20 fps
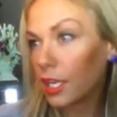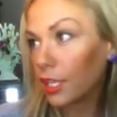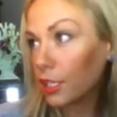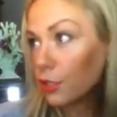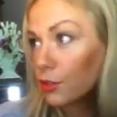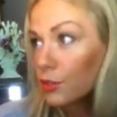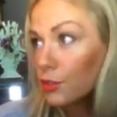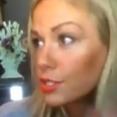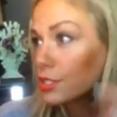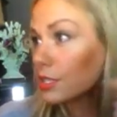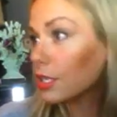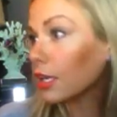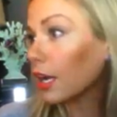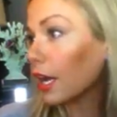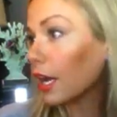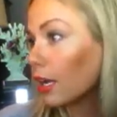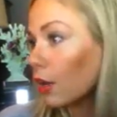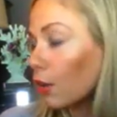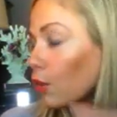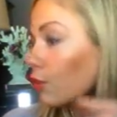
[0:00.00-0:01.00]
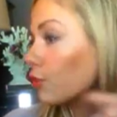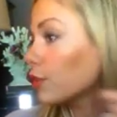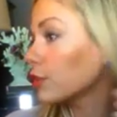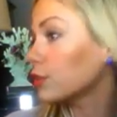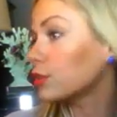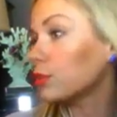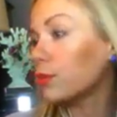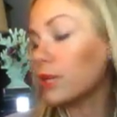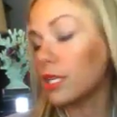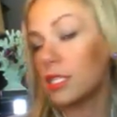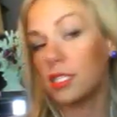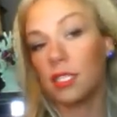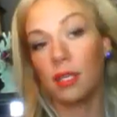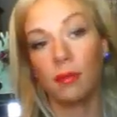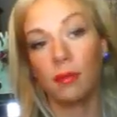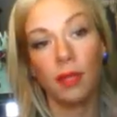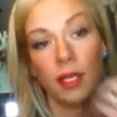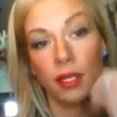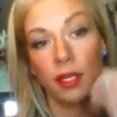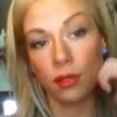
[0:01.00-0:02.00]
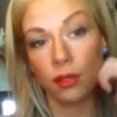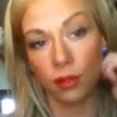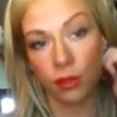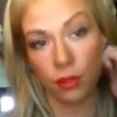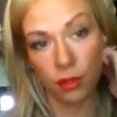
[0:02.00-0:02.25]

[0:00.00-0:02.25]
I over-tweeze them, like,